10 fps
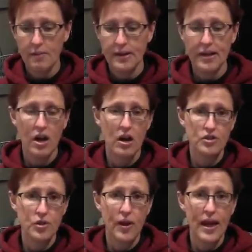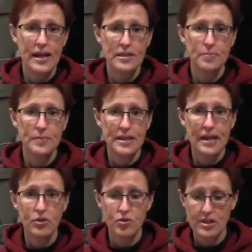It also has
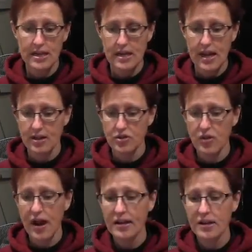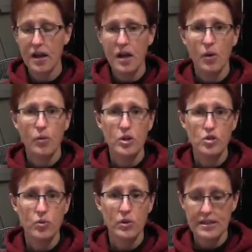potato skin extract,
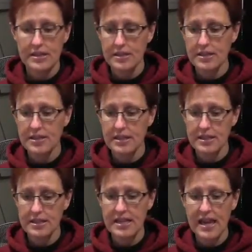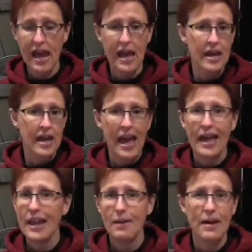which releases CCK.
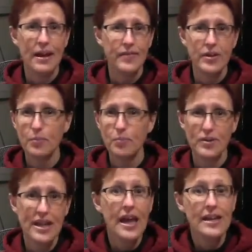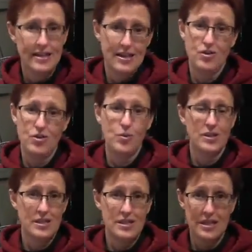And I'm not even going to pretend to tell you
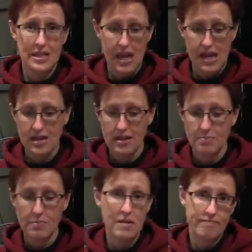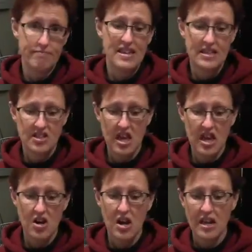what CCK is, but it's
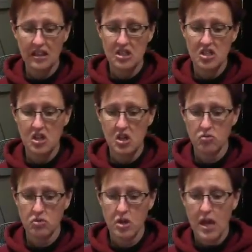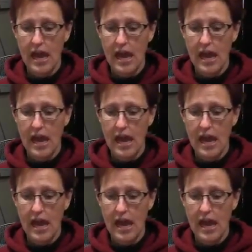there and Lindsay knows.